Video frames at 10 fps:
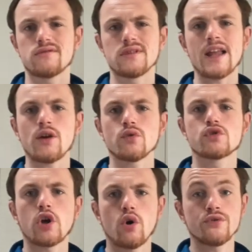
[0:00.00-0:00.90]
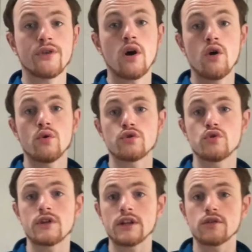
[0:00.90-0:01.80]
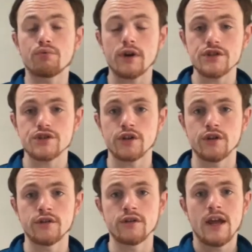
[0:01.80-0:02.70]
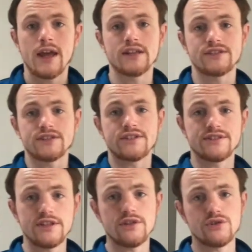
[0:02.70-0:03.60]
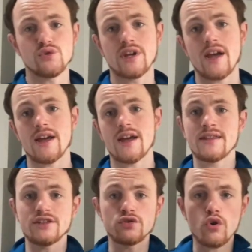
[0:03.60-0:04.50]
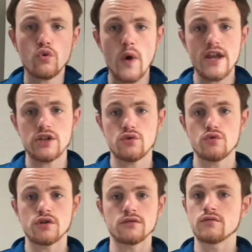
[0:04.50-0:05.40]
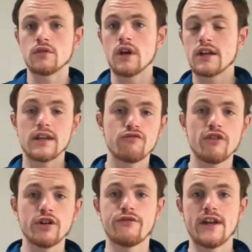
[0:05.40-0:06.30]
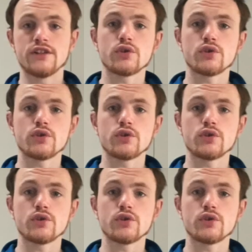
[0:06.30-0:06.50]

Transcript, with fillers: now told that, oh, you get depression and it's this disease you get, and there's no way you can get rid of it.